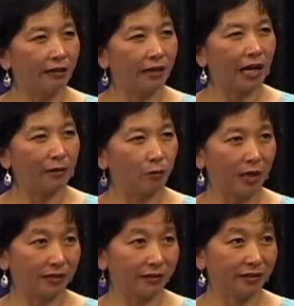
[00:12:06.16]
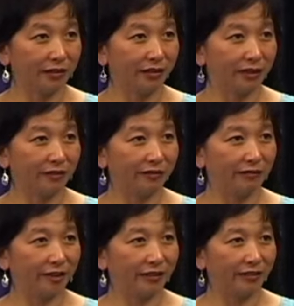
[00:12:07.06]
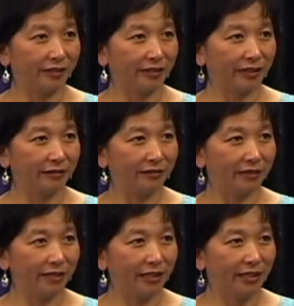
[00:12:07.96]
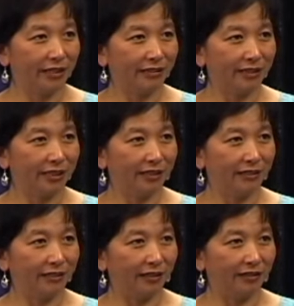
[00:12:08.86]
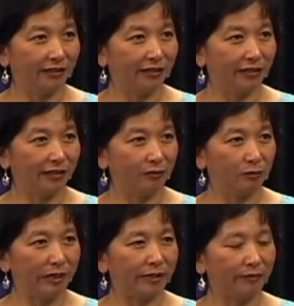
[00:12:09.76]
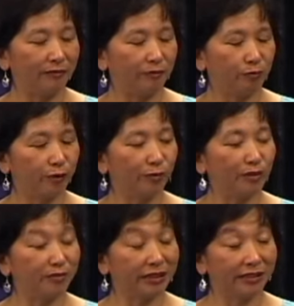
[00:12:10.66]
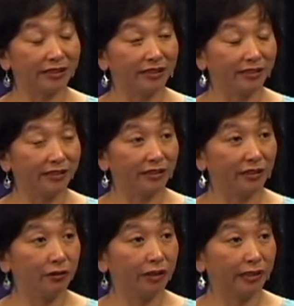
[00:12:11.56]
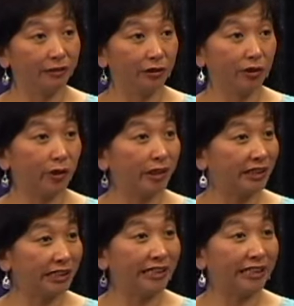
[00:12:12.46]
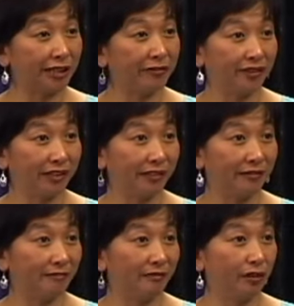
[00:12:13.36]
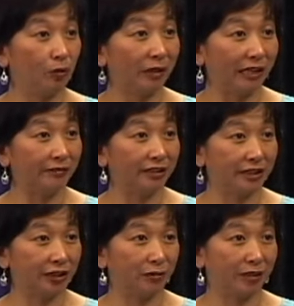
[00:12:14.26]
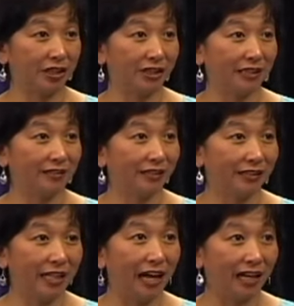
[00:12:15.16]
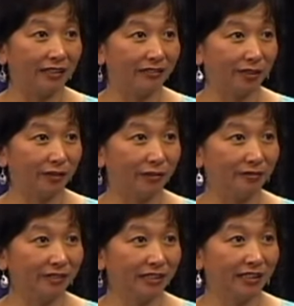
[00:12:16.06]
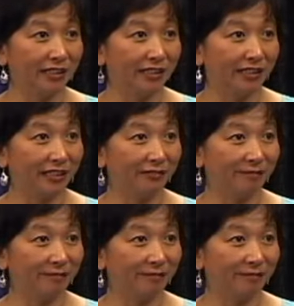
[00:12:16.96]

I want, and rather hmm. than seeing that when problems occur, that you can you can see the gift in it. You know, whatever situation, it, it's mm. hard though. Mm. Yeah.